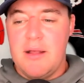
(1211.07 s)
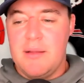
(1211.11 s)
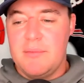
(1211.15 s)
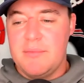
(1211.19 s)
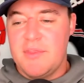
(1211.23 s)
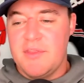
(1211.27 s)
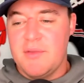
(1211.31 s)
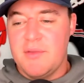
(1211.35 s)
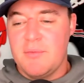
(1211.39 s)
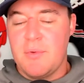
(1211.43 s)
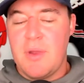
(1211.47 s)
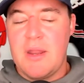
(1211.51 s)

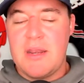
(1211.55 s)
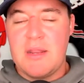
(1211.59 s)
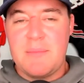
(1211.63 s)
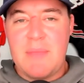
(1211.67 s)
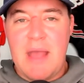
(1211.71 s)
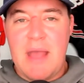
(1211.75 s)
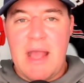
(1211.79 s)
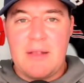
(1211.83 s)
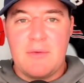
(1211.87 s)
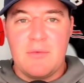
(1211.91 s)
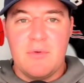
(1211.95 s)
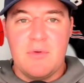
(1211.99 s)
The running
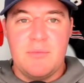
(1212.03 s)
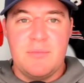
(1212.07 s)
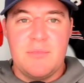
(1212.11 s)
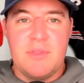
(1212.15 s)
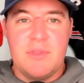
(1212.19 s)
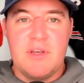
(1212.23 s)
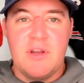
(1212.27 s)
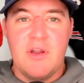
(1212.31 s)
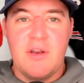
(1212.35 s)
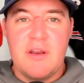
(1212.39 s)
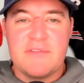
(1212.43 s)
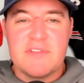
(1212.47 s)
back room, you
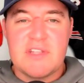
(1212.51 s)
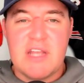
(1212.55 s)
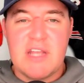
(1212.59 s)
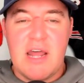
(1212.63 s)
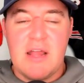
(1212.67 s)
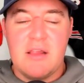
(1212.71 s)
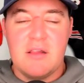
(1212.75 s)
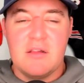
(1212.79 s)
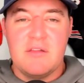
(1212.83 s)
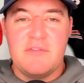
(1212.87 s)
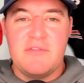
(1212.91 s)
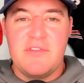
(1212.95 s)
don't have
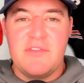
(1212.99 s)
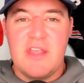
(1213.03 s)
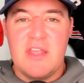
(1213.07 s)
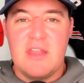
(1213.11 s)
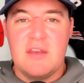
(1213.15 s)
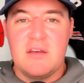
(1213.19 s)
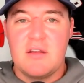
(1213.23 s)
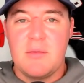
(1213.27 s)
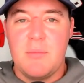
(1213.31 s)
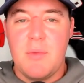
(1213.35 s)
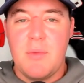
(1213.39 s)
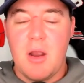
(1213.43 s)
Tyler
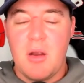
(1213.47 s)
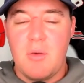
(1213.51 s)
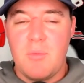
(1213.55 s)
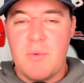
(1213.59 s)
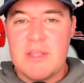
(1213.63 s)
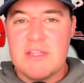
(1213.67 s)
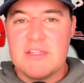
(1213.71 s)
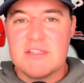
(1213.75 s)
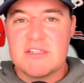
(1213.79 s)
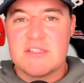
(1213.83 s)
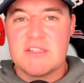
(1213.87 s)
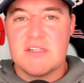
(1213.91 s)
Levine. Kamar
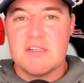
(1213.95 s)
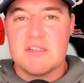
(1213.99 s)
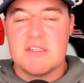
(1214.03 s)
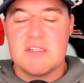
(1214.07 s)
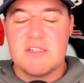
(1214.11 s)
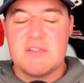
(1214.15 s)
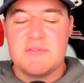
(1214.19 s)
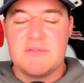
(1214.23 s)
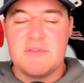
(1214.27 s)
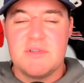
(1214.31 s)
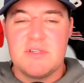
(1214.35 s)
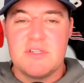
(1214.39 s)
Wheaton
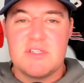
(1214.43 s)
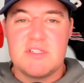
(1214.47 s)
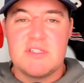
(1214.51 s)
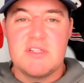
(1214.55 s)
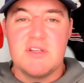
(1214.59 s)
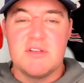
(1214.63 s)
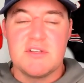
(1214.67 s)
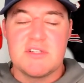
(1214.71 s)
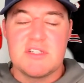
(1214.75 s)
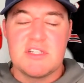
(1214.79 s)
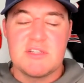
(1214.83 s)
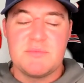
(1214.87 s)

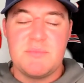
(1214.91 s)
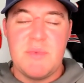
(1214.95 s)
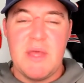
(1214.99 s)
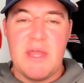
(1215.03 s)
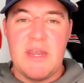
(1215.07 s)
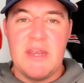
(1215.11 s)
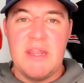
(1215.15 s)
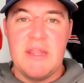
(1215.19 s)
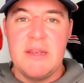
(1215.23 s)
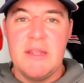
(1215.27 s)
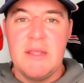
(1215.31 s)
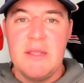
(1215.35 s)
still
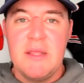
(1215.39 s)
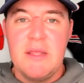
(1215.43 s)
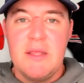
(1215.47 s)
suspended.